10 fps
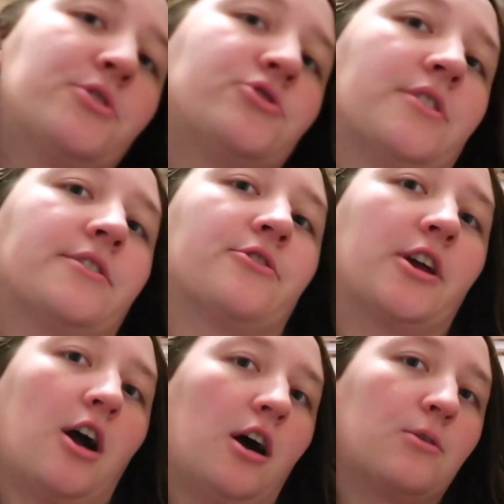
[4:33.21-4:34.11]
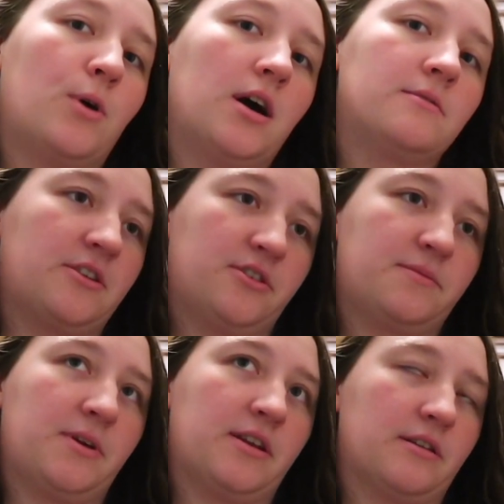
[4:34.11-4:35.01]
pretty sure that's right. Agua? I took
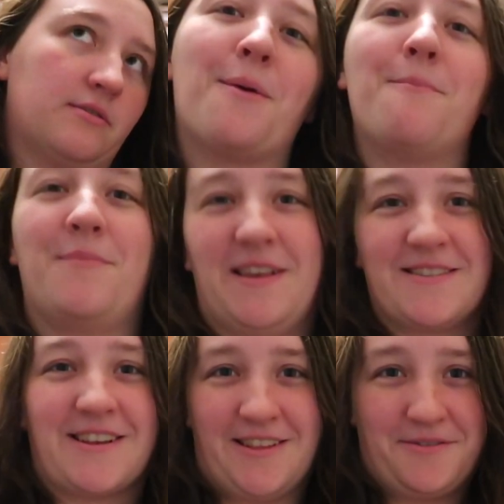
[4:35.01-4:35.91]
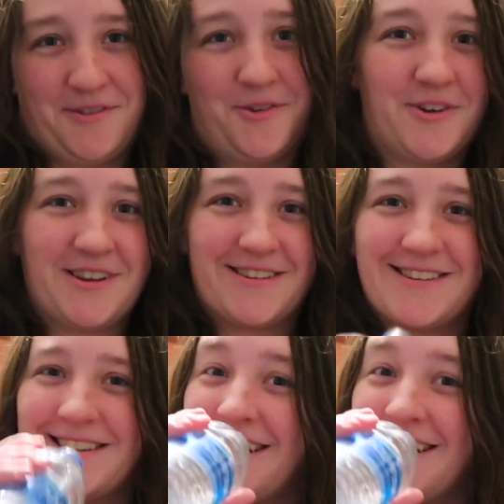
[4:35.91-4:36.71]
Spanish. I'm basically fluent.